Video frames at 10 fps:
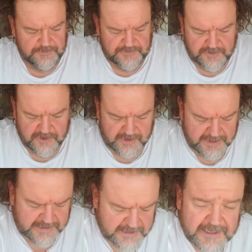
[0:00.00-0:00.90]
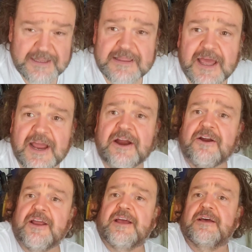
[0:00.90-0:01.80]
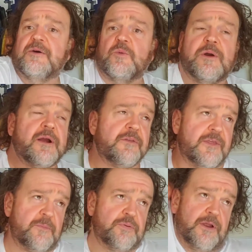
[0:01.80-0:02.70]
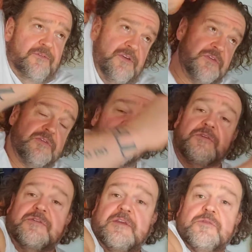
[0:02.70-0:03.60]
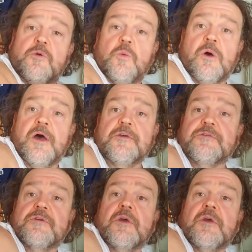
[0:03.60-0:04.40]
thoroughly clean the area where the previous sensor was.